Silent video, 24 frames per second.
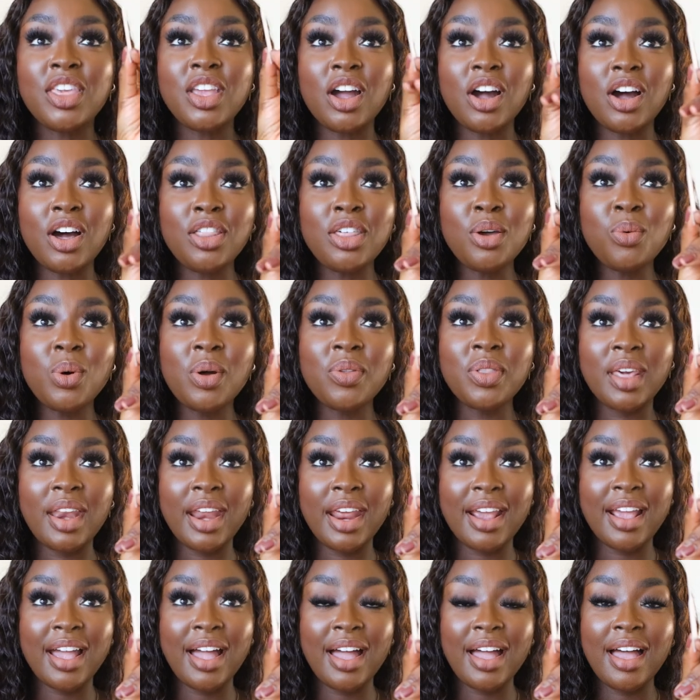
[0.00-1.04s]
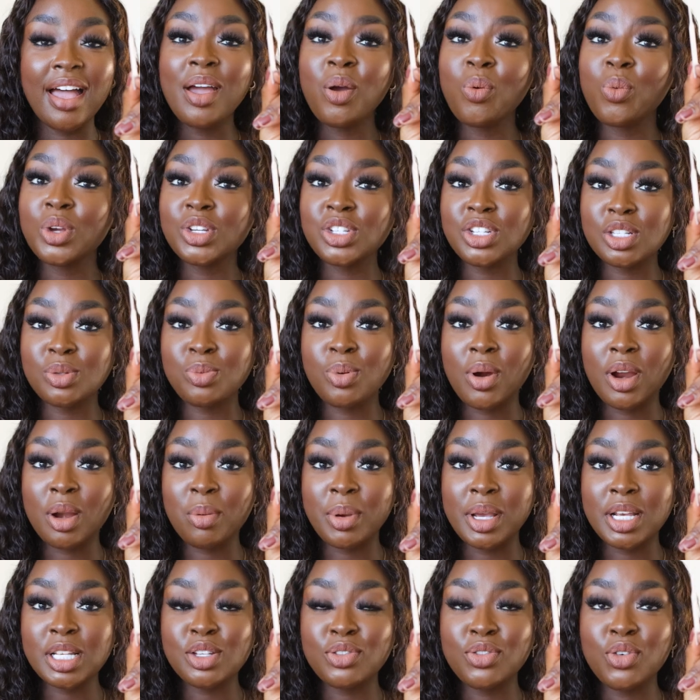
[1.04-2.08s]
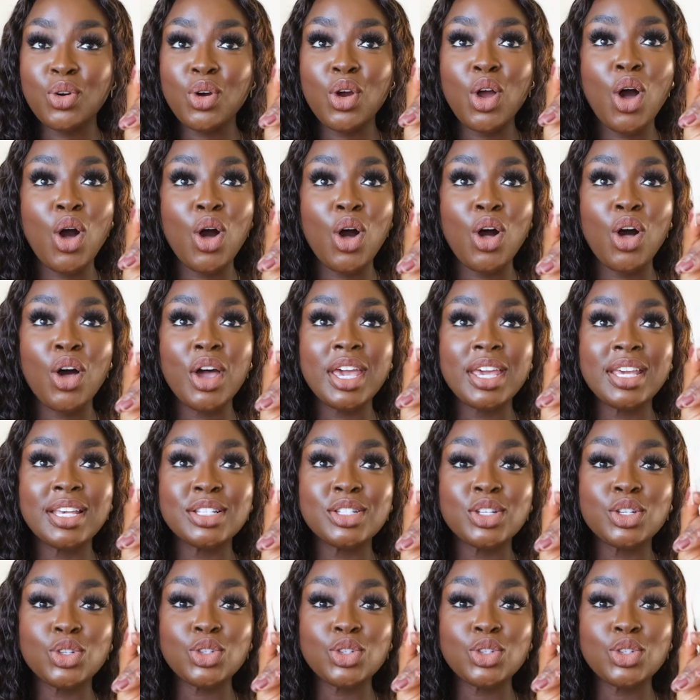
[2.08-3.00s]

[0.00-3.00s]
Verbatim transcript: The other one that I got, which is part of my Sephora haul, is